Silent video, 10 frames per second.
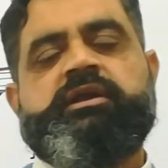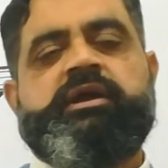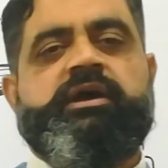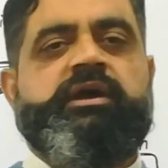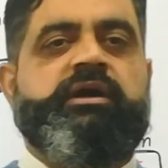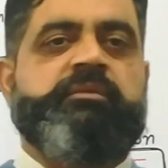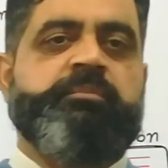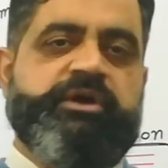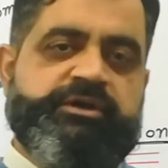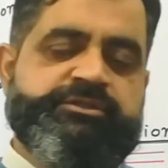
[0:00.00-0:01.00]
uh,
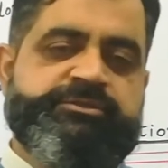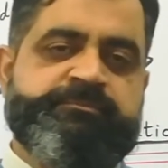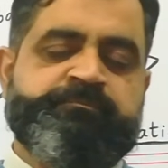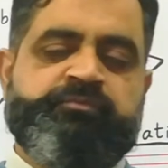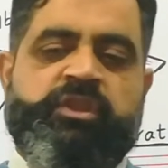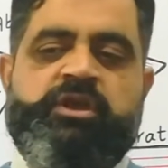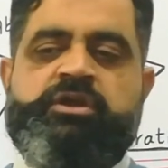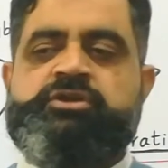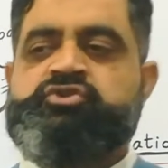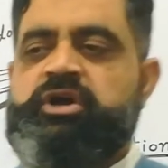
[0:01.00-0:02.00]
birds.
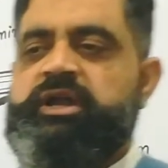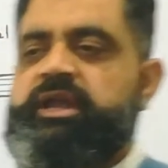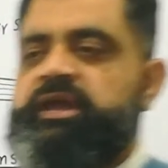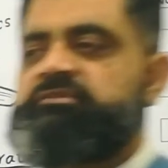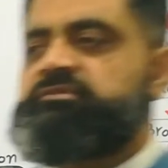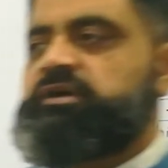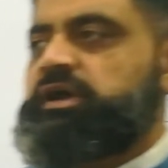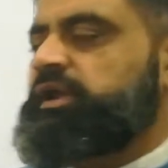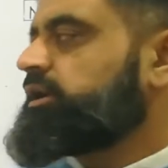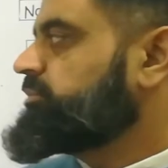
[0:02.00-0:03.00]
So I have
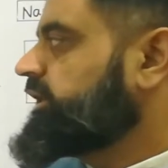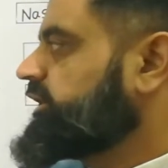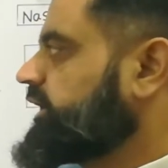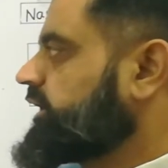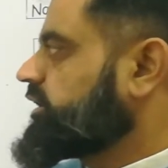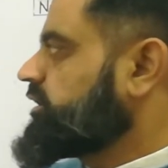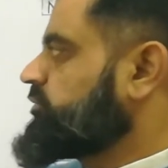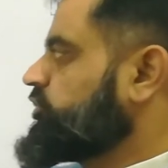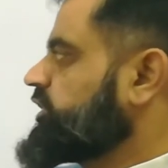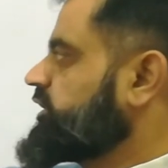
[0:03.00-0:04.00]
I had made a
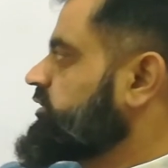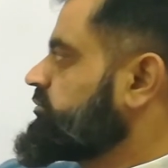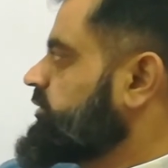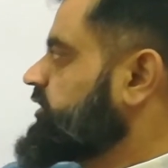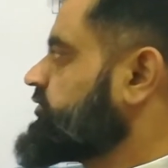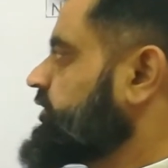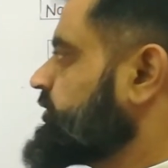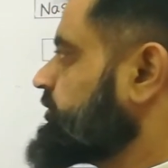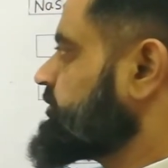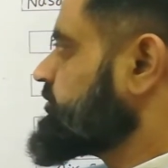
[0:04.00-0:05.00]
diagram already made for
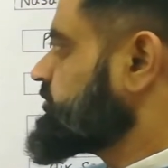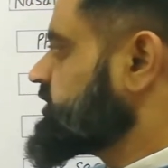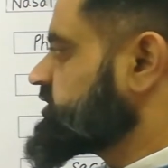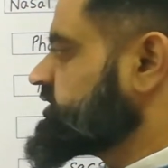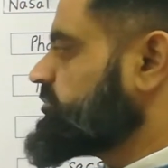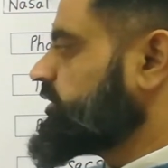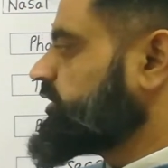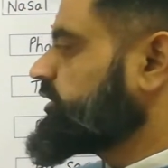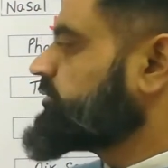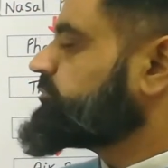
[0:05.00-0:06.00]
you. This is a bird.